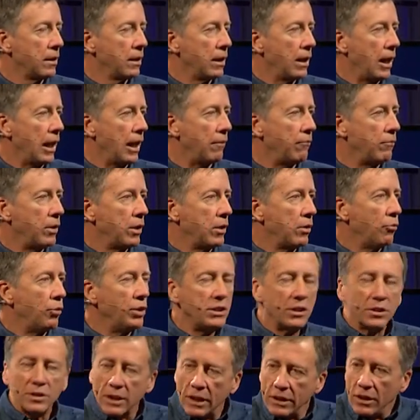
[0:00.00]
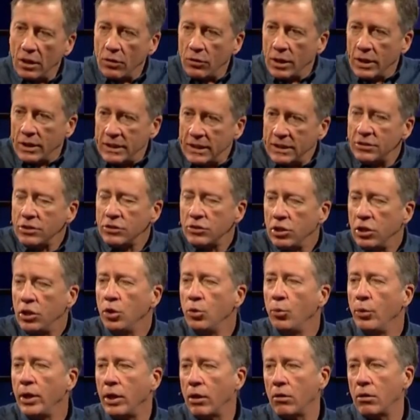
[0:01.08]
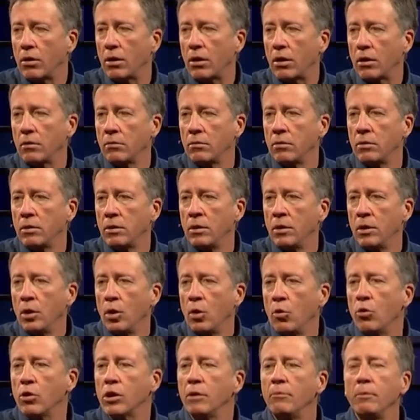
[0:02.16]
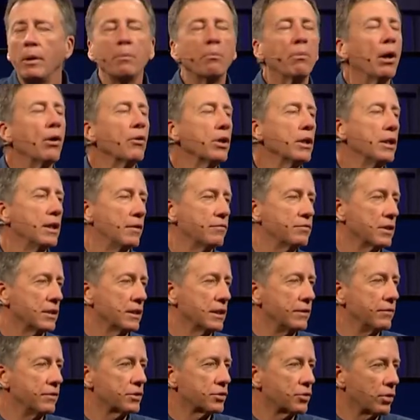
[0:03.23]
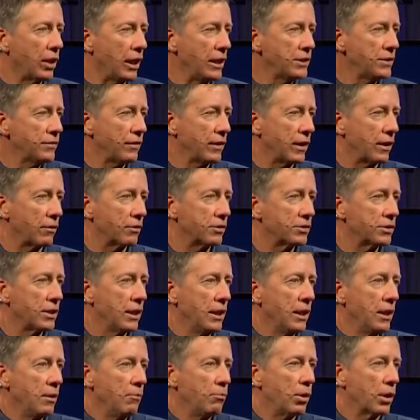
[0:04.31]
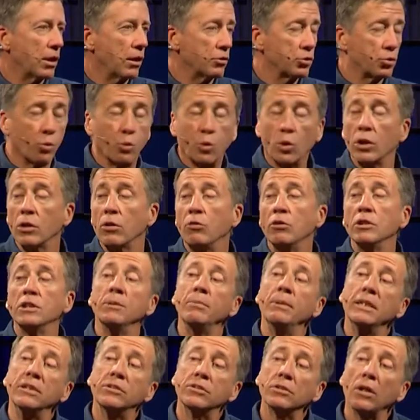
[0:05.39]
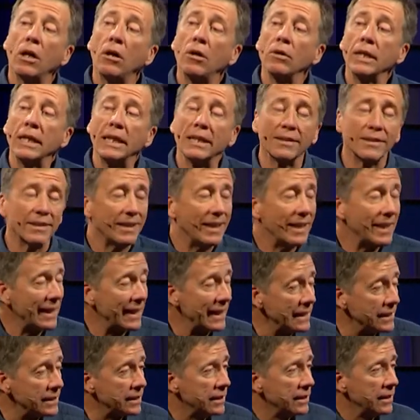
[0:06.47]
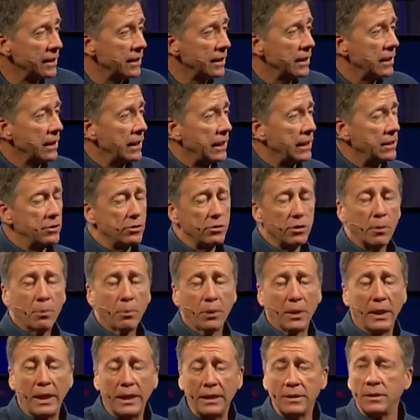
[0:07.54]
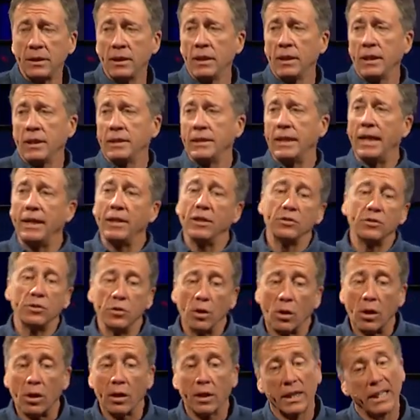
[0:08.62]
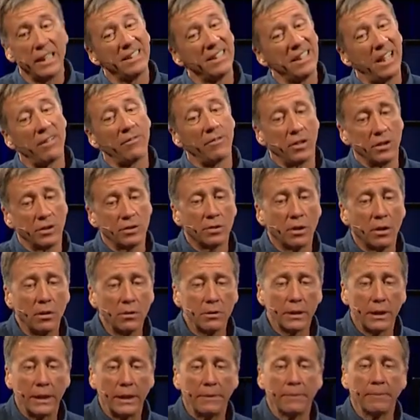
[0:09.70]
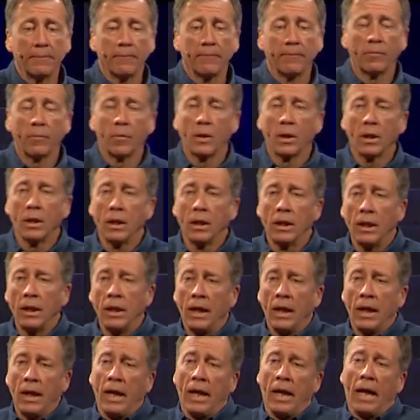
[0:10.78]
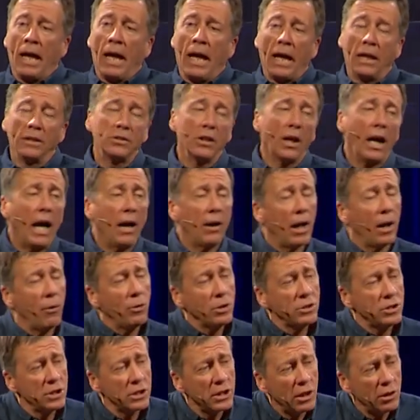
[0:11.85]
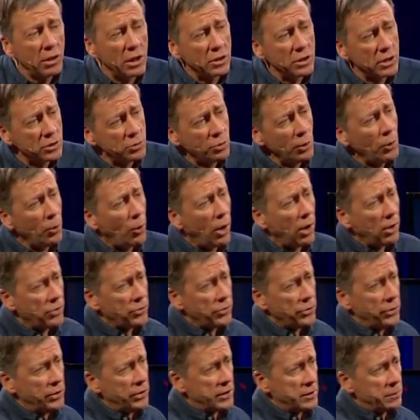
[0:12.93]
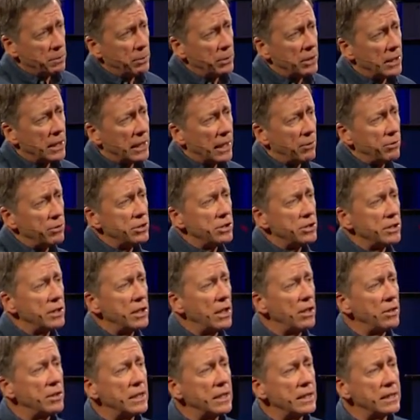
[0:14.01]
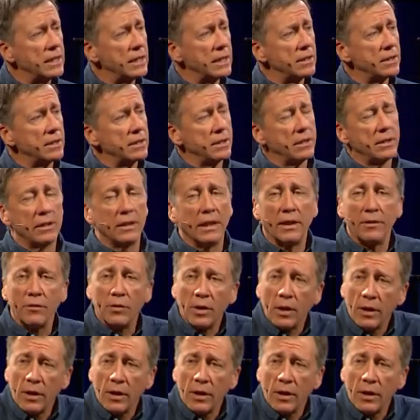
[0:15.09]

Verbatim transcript: Um, we should say, no, this is who we are. We're going to be bold enough to live as Christ followers because we're going to be salt and light into a place that is dark and not very salty. And so I, I want you to know as, as, we walk through this book, I want you to know that, that, that